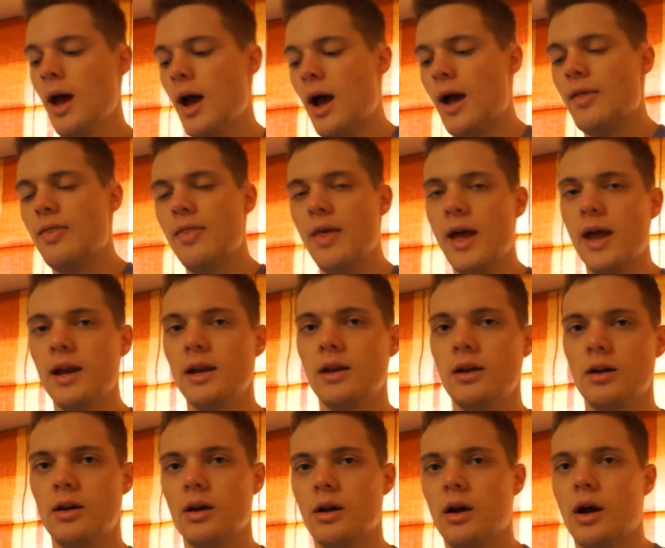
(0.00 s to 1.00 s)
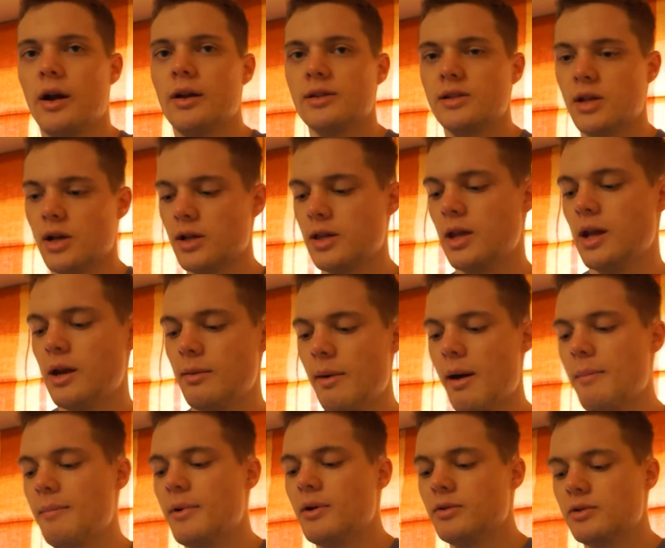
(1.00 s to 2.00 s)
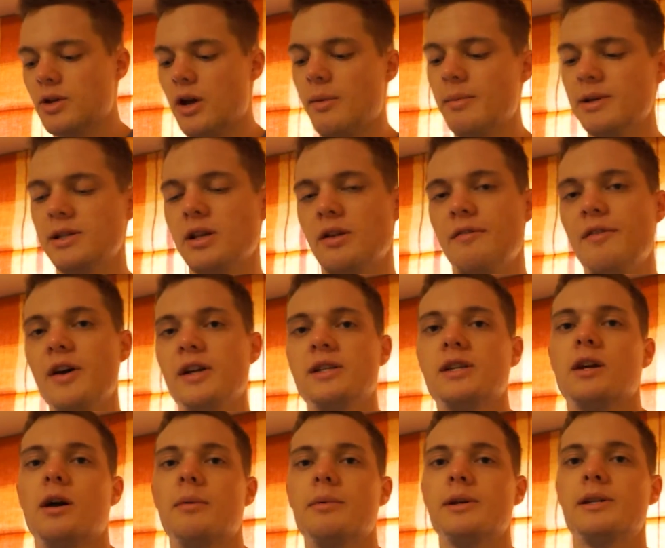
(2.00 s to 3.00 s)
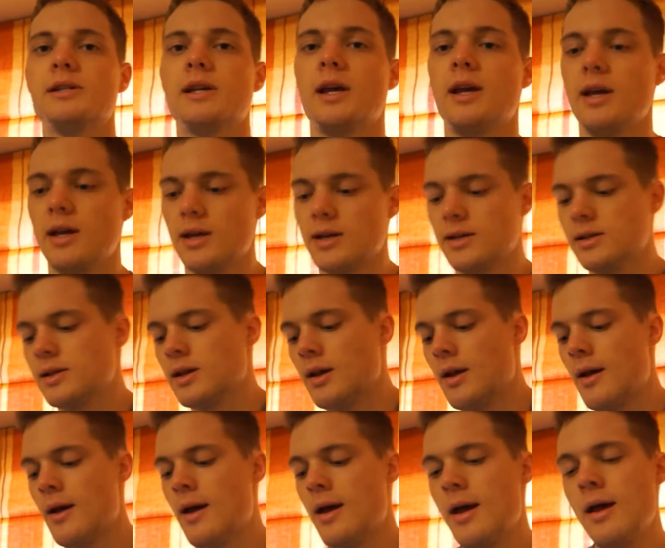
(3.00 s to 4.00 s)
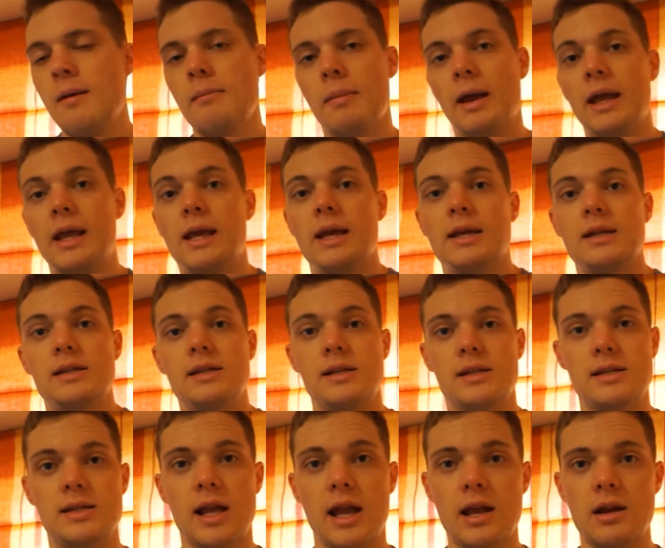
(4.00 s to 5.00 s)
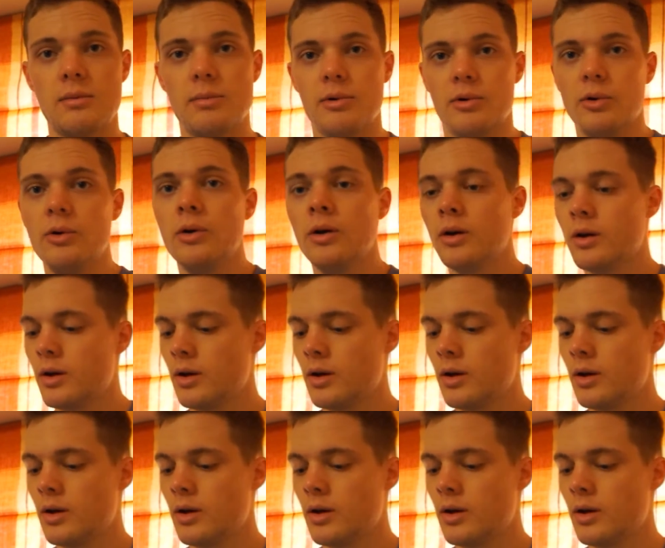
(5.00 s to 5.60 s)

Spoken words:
and then you can kind of start thinking about meal timings. And the first thing I would say is make it sustainable